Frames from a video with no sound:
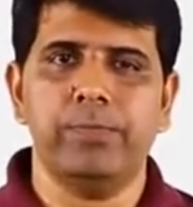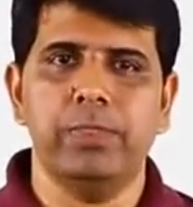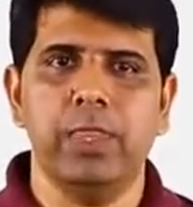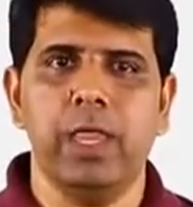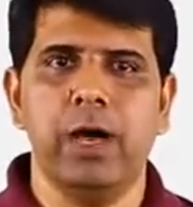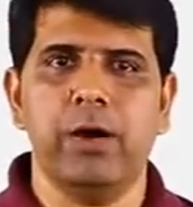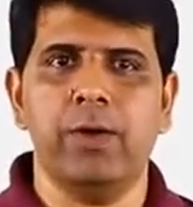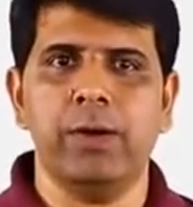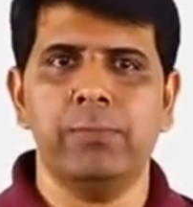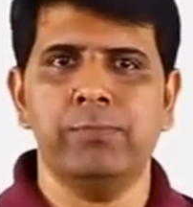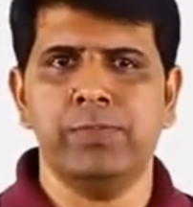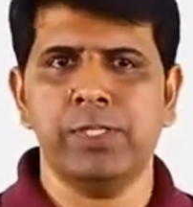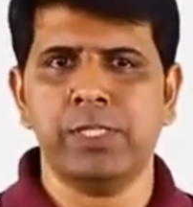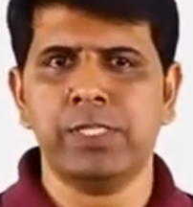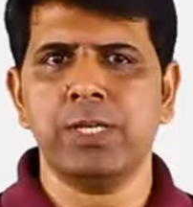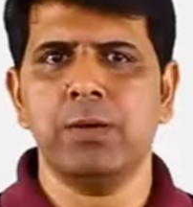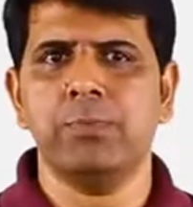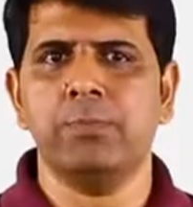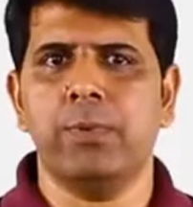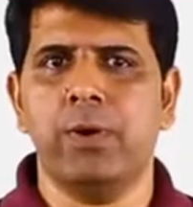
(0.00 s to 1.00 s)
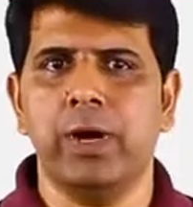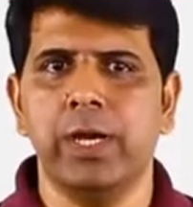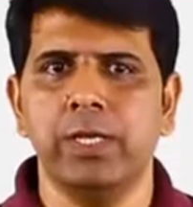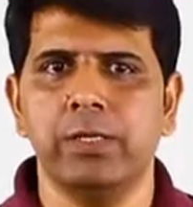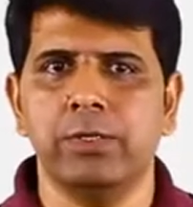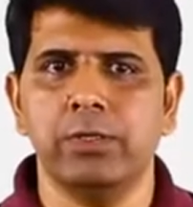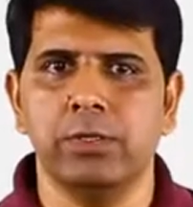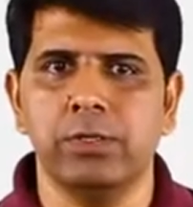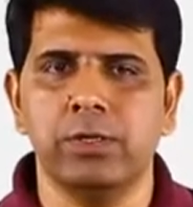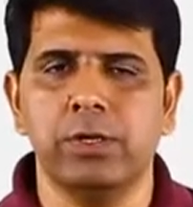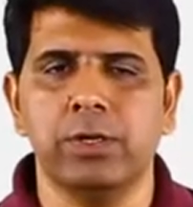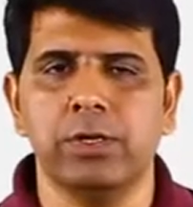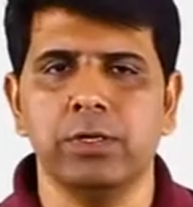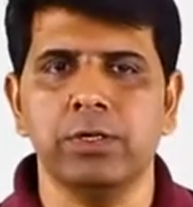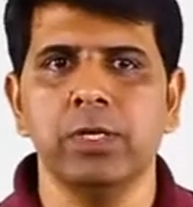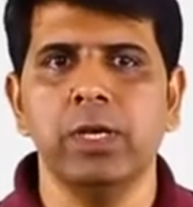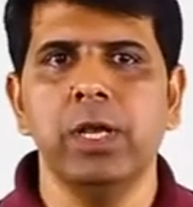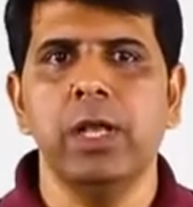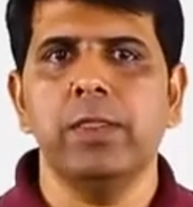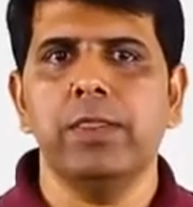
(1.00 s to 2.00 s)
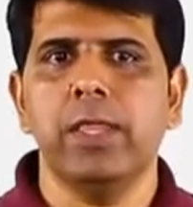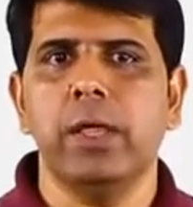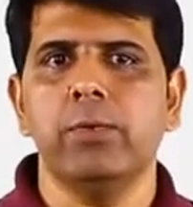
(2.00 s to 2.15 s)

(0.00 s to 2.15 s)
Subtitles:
Now, just a point to note